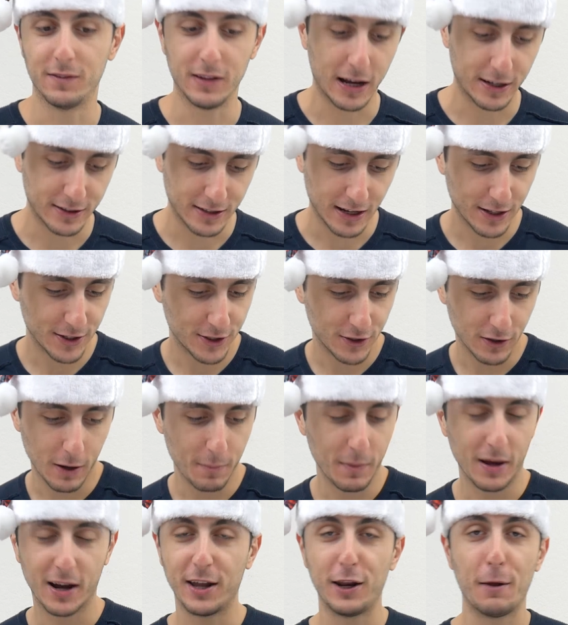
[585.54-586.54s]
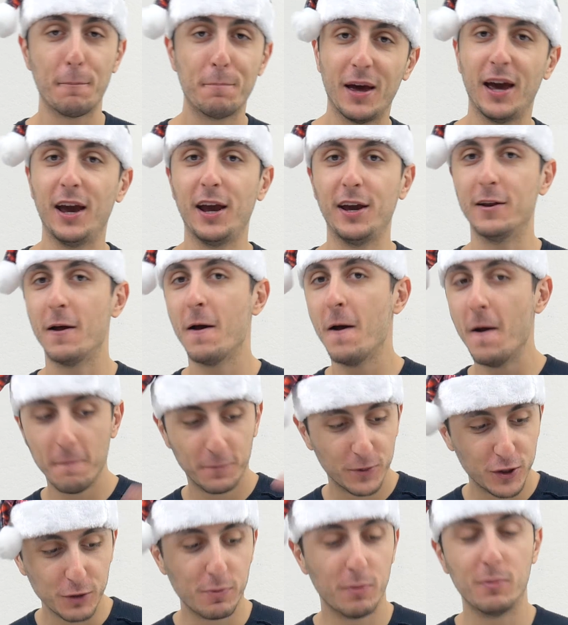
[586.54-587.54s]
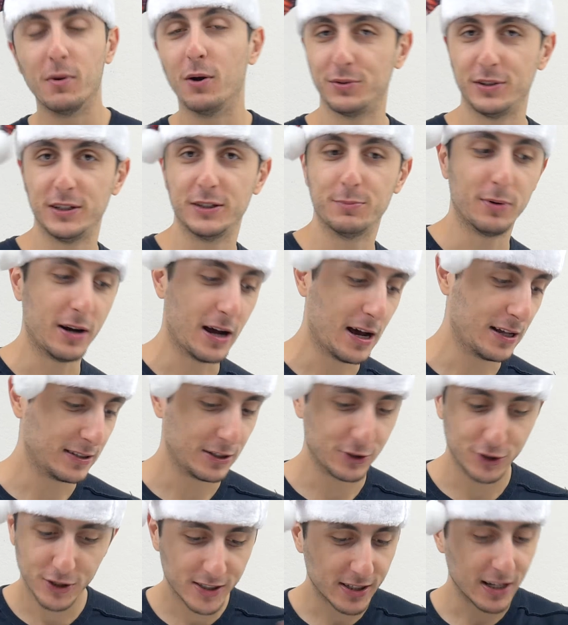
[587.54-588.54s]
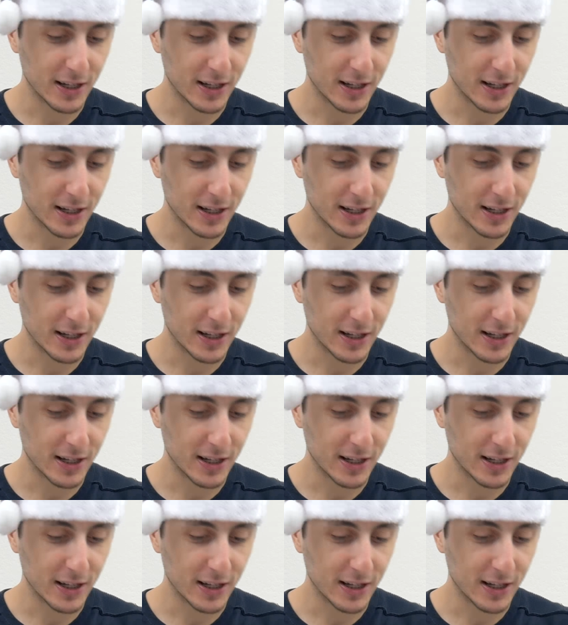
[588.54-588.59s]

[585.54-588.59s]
like that. So I'm not getting paid to promote these brands. They're just